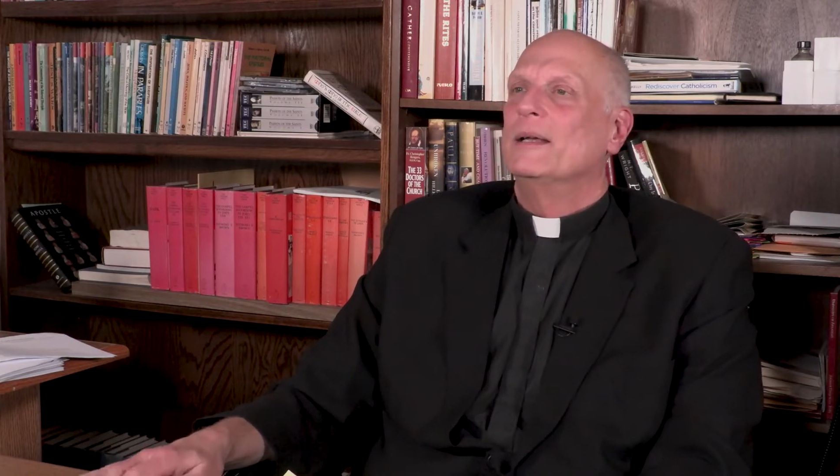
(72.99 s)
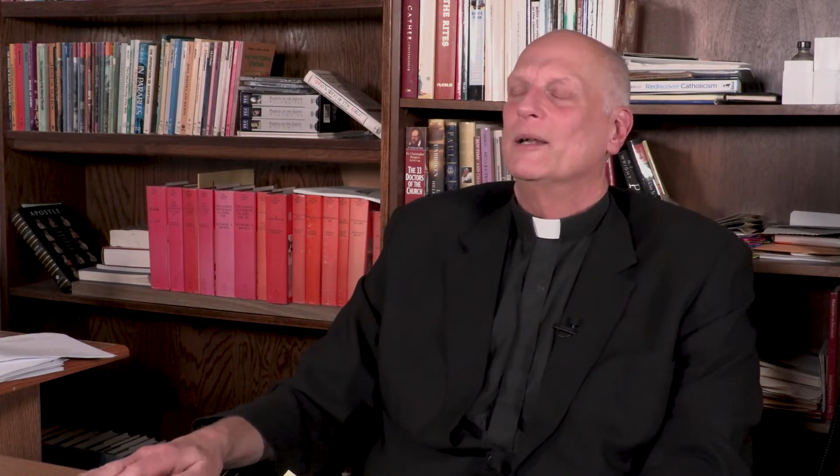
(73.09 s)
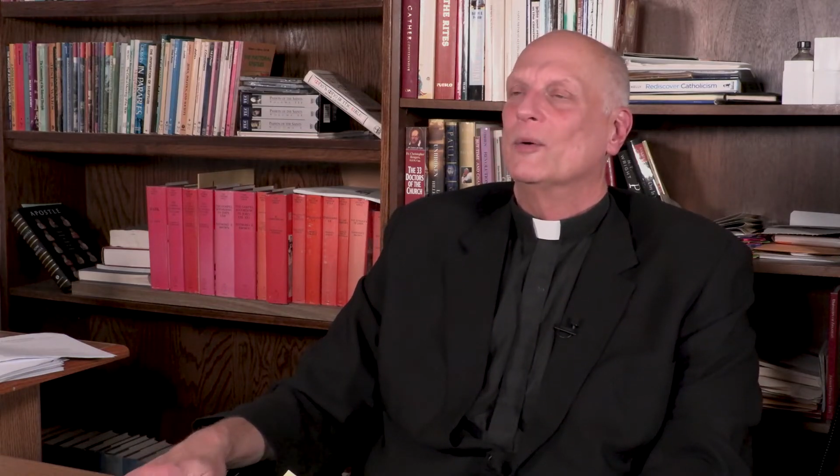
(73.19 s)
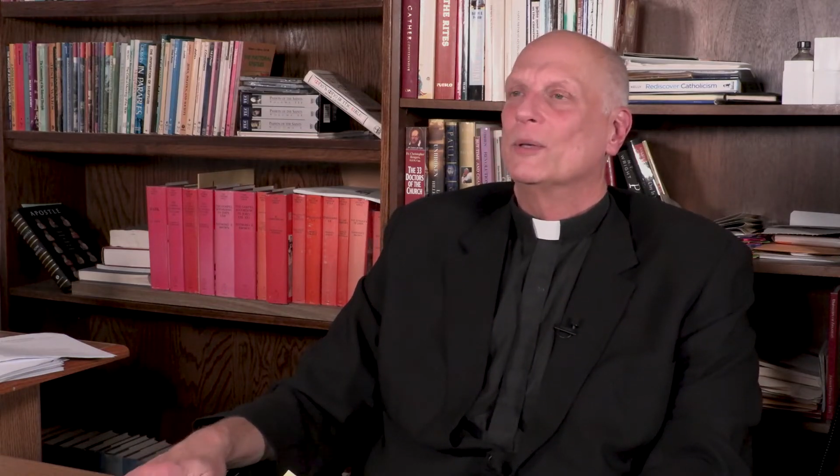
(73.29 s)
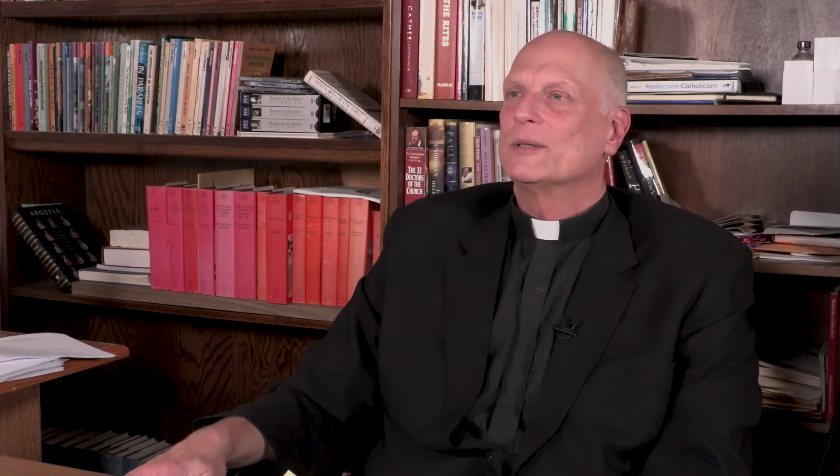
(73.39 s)

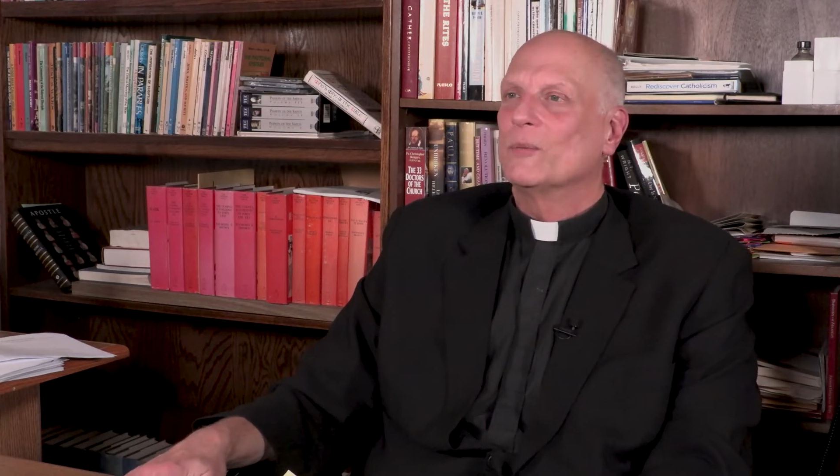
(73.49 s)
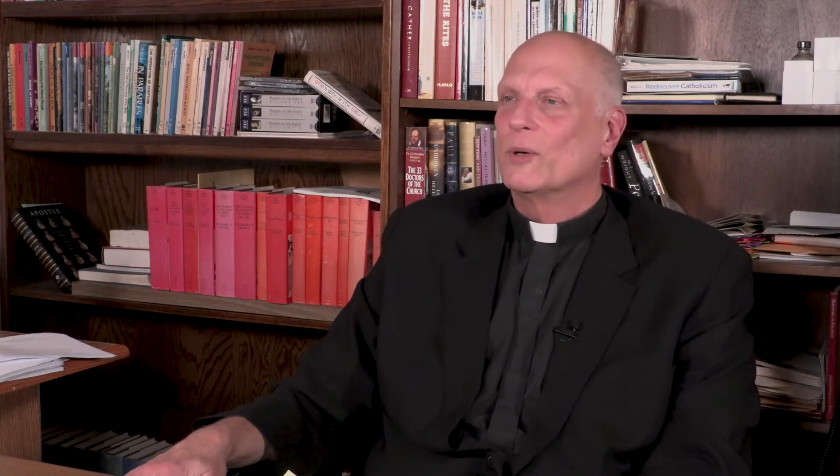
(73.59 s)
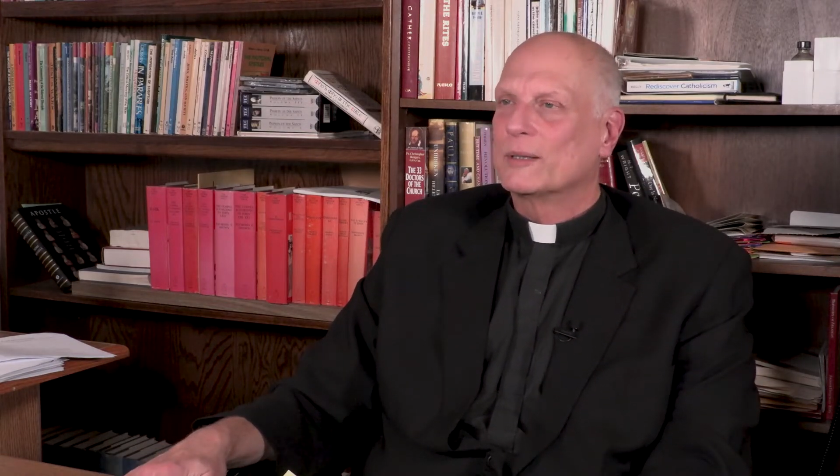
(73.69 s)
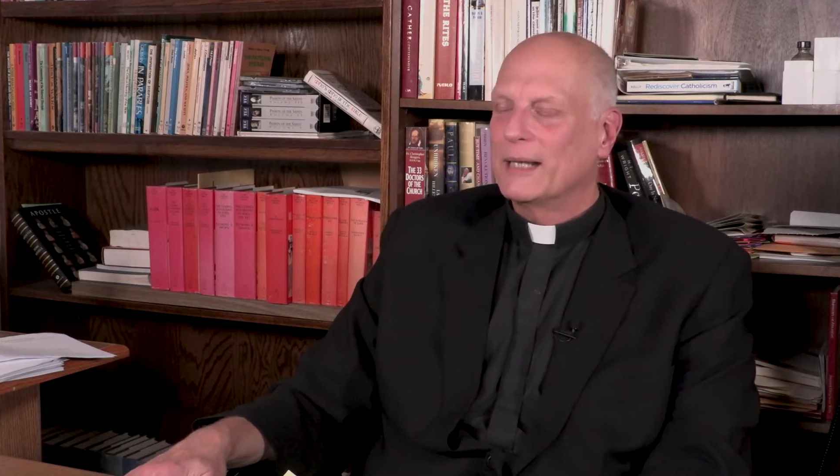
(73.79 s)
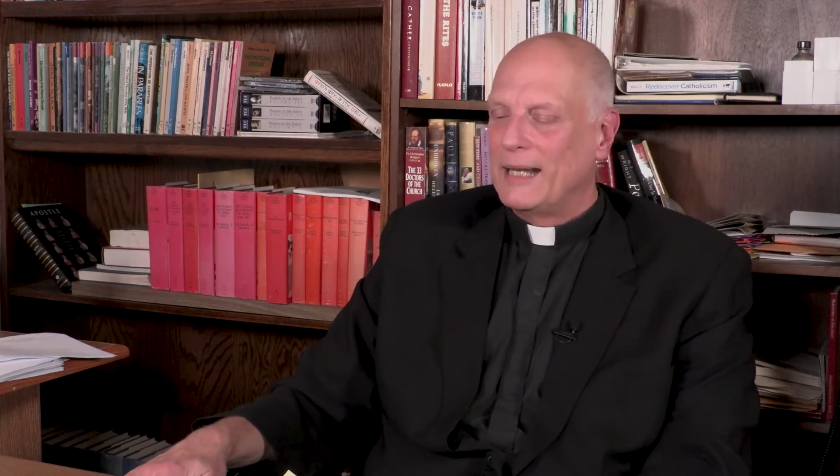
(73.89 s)
you know, with the
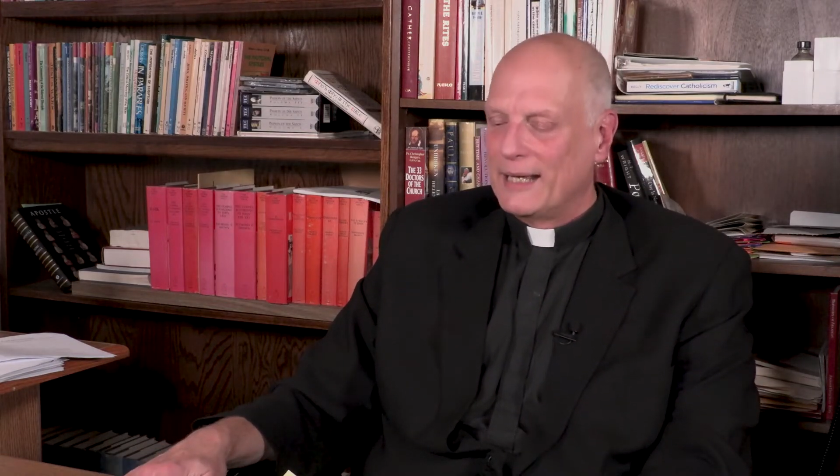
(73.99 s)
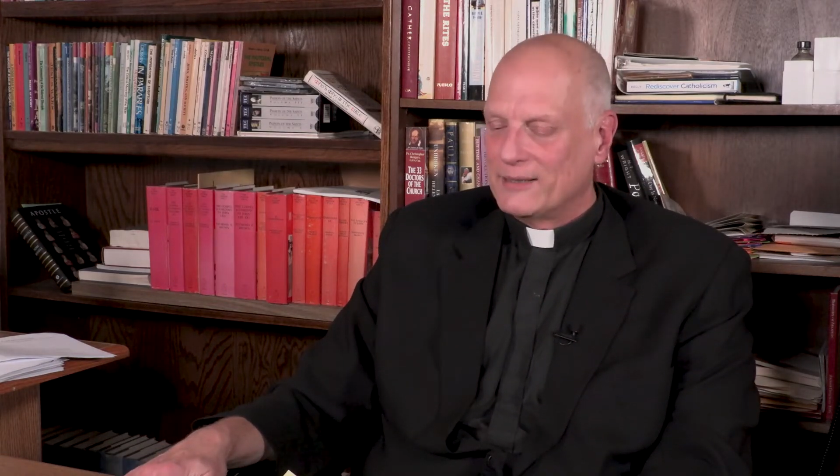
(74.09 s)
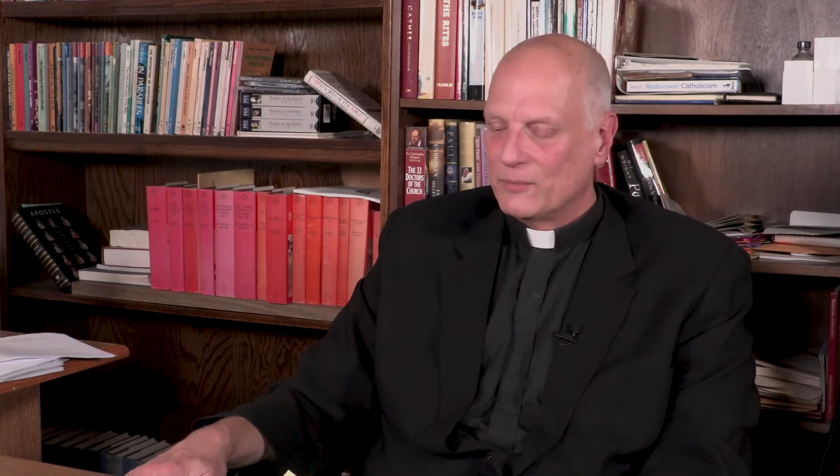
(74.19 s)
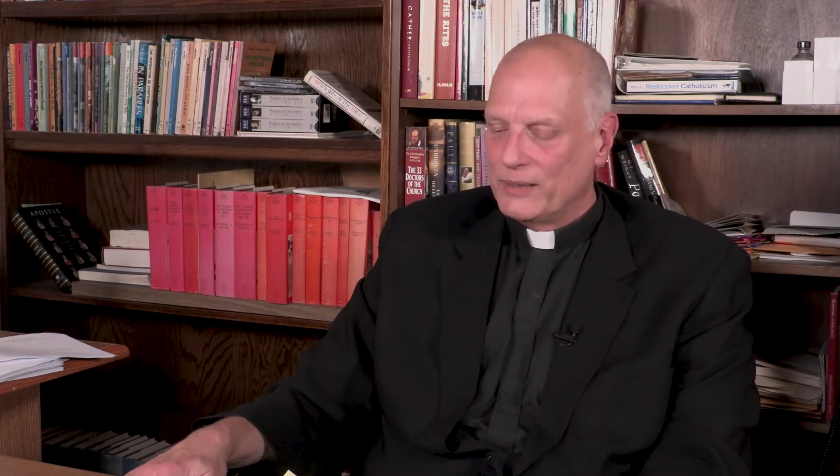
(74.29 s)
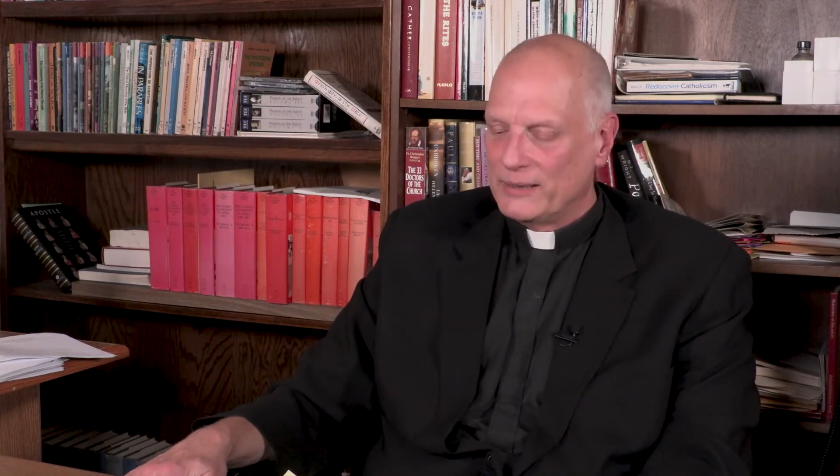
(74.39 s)
work that
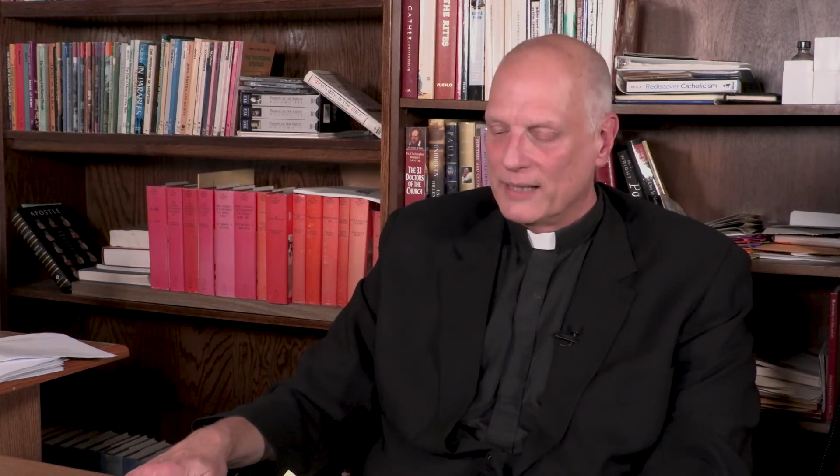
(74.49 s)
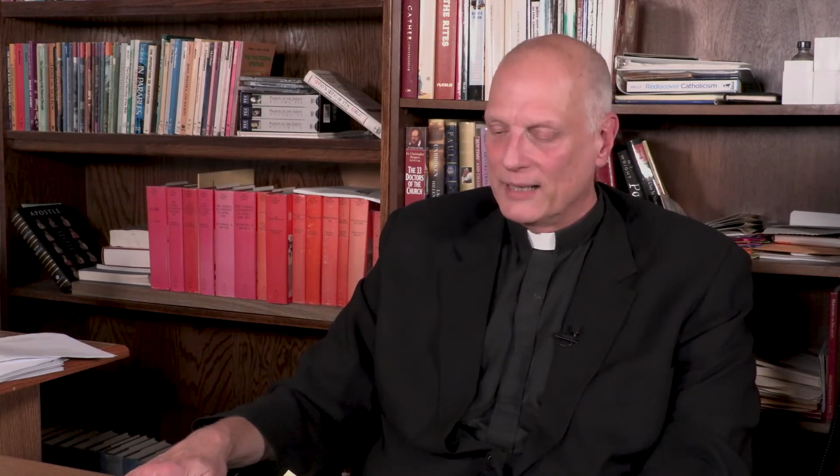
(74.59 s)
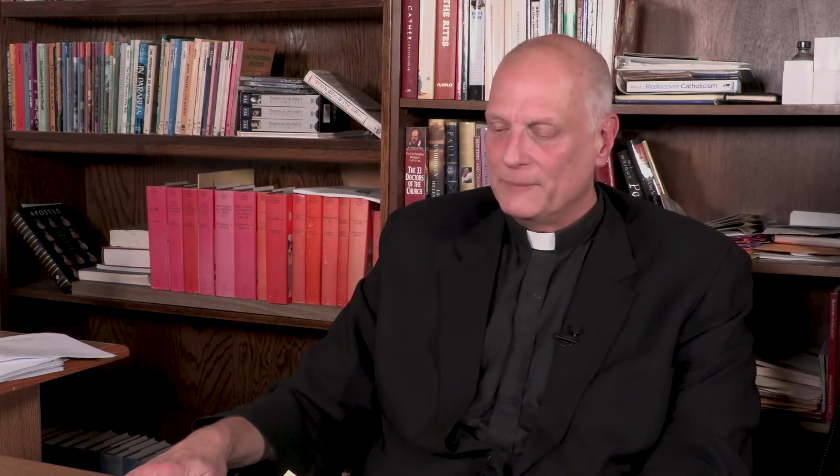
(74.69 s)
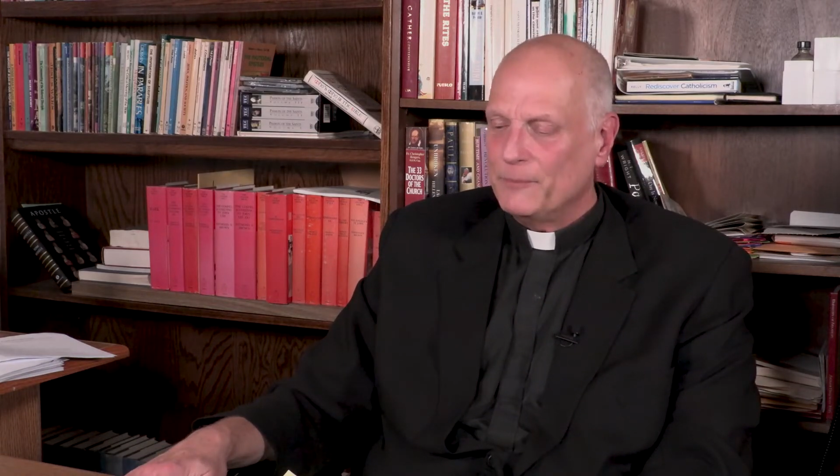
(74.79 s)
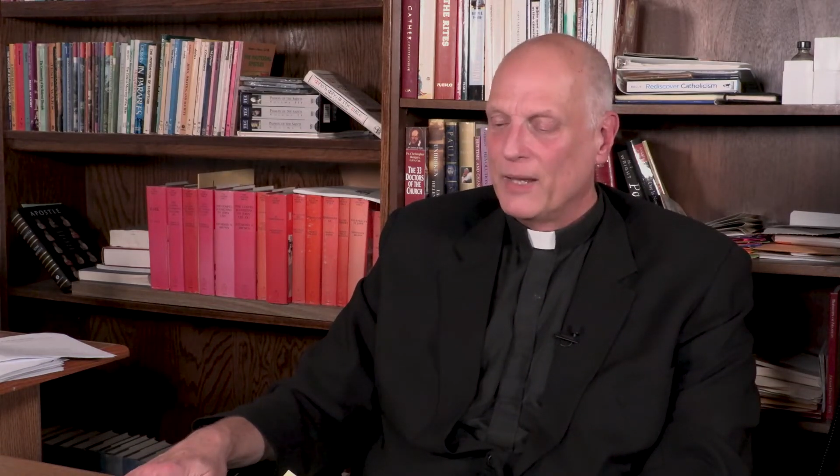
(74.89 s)
had to be
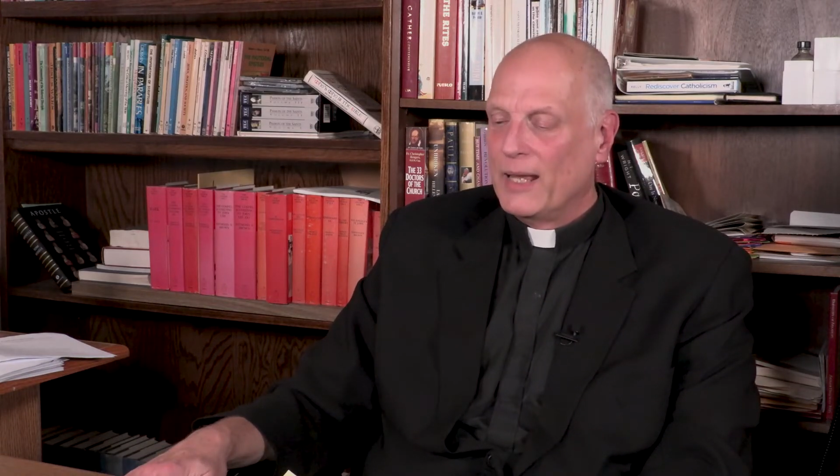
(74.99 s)
done.